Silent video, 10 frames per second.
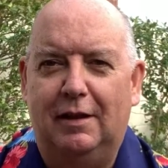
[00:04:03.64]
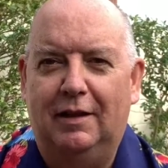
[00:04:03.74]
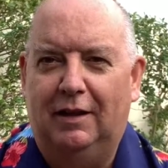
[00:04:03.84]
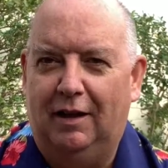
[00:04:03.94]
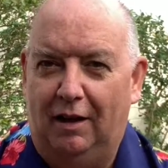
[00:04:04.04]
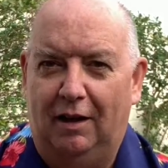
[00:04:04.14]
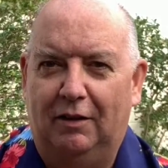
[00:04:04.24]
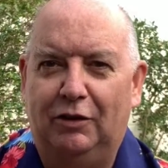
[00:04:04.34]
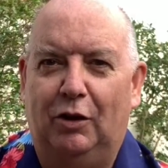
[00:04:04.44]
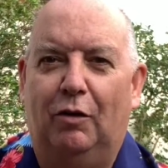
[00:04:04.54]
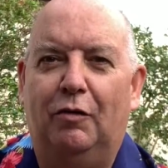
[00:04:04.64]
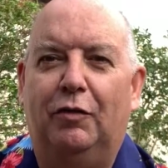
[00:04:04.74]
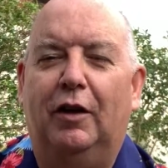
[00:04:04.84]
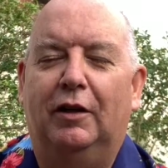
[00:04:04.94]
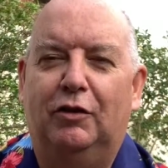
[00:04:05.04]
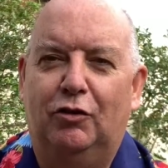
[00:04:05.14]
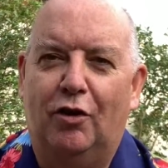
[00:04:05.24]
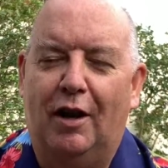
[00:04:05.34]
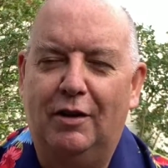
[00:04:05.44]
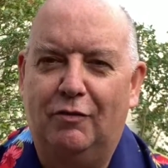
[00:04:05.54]
in the car, you know, how far I could
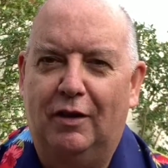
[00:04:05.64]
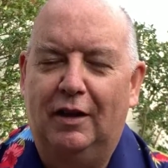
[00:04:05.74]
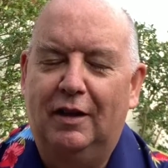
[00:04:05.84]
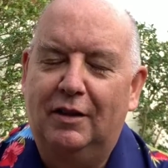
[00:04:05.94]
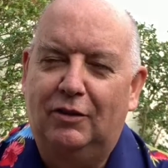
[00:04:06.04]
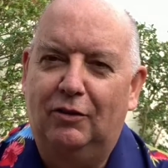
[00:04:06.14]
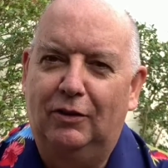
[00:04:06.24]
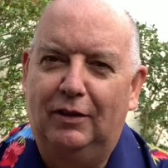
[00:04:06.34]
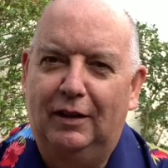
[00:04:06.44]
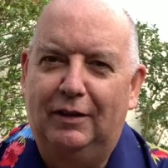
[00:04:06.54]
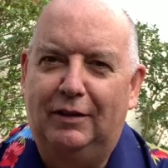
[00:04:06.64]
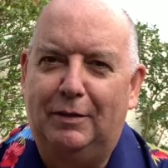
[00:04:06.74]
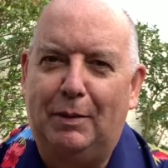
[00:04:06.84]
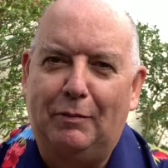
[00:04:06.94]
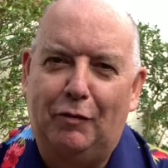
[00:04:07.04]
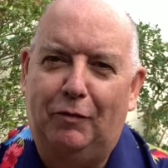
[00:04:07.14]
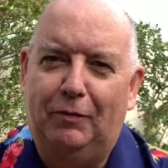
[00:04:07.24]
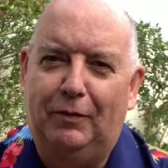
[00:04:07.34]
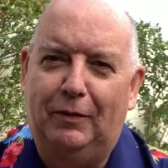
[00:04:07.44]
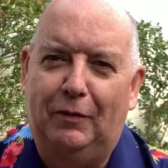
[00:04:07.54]
drive. So to be able to
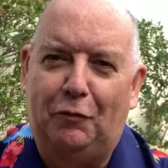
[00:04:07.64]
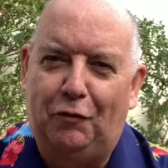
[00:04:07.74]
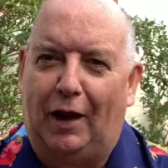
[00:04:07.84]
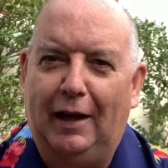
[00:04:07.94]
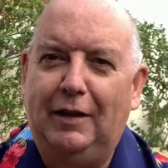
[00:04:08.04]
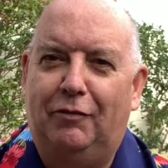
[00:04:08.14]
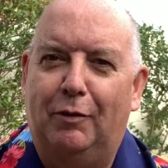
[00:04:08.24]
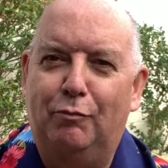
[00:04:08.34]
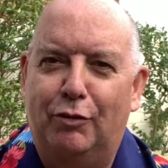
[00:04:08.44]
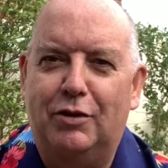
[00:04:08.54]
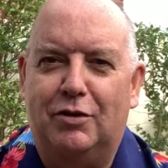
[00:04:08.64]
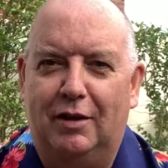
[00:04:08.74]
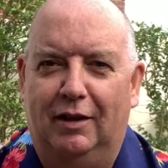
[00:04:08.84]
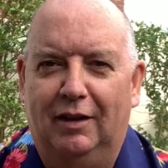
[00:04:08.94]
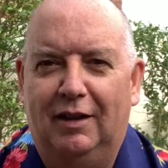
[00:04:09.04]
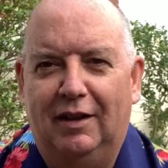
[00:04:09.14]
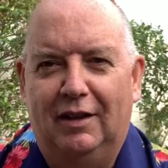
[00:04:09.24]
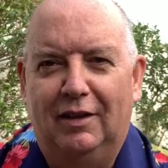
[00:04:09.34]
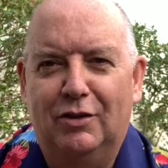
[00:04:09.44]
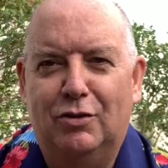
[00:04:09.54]
fly from Bristol
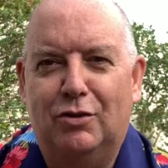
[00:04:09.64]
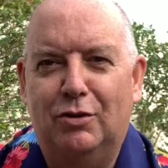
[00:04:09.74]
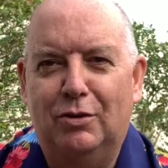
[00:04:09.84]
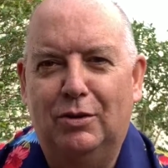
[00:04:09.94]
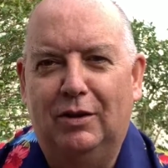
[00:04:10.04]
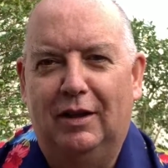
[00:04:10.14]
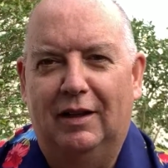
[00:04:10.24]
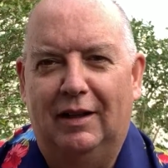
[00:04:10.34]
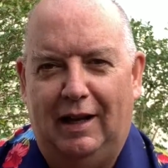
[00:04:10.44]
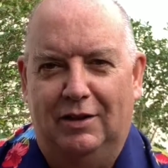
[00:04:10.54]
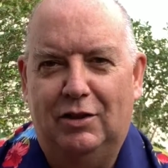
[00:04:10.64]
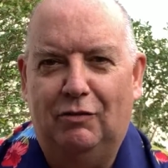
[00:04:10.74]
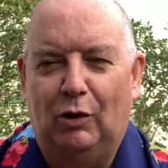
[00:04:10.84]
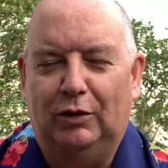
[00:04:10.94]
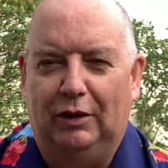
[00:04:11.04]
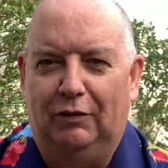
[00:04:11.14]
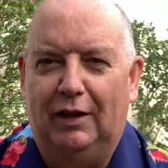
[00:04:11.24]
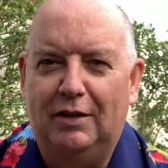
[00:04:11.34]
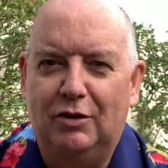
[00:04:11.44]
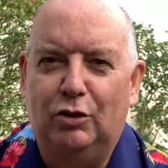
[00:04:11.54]
to Lanzarote for
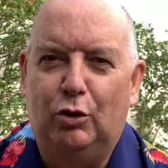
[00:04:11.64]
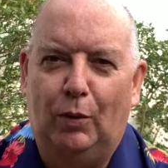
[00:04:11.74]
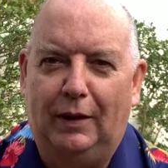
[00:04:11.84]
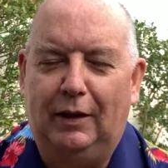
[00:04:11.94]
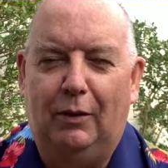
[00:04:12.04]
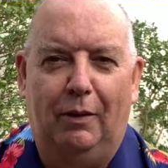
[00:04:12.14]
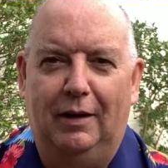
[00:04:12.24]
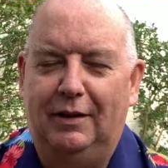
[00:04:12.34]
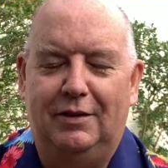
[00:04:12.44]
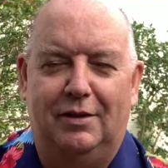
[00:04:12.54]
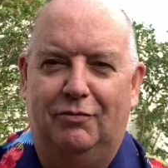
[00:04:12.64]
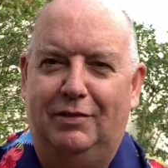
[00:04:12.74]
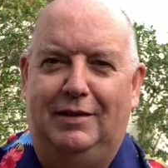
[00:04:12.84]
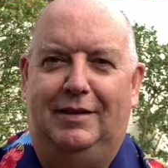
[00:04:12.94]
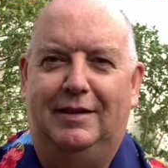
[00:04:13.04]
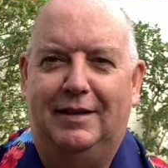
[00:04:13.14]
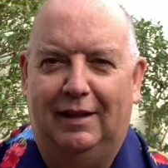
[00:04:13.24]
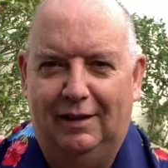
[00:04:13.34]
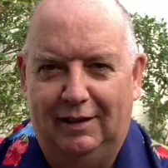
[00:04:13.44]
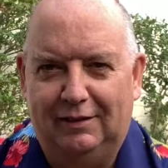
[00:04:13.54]
less than 20 quid, it's just
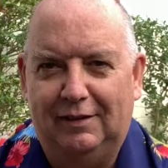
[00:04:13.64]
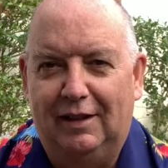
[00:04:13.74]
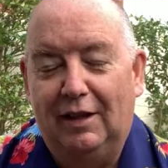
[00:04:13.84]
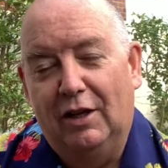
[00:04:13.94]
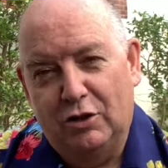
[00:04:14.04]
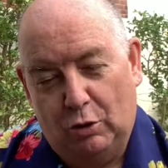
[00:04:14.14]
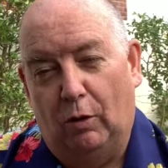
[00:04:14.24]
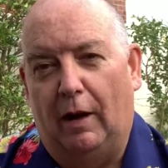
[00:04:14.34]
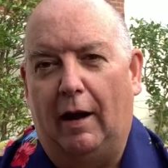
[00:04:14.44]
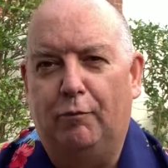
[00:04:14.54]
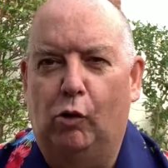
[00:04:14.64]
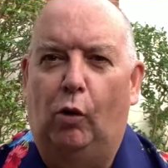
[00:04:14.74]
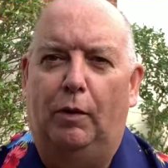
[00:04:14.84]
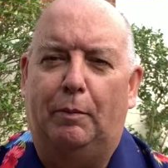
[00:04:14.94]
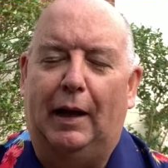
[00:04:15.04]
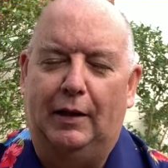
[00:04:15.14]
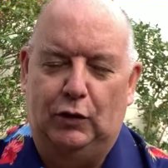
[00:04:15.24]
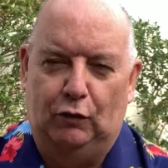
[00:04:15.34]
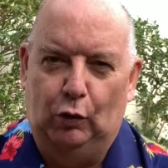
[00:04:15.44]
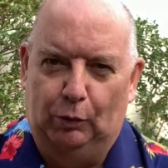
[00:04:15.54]
ridiculous. So I brought other plans
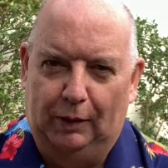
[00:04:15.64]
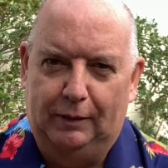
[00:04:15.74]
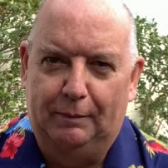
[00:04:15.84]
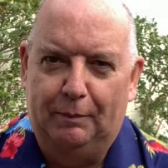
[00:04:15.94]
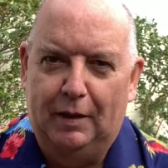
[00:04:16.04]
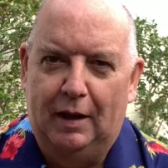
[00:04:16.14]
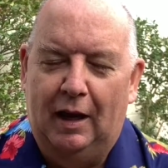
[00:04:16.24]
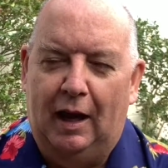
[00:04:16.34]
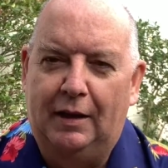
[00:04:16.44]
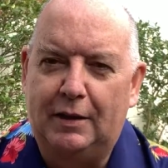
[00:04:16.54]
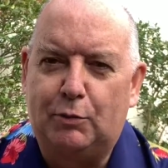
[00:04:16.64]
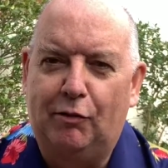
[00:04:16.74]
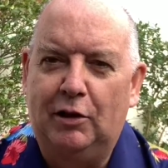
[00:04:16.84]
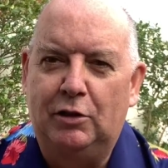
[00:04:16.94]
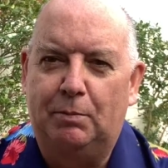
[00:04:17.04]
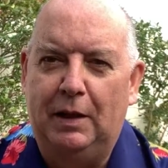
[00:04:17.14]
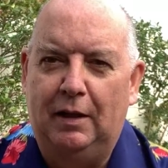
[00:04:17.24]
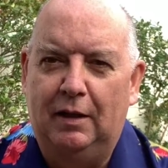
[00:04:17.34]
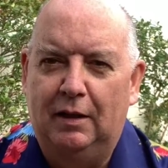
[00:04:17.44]
forward. And this brings me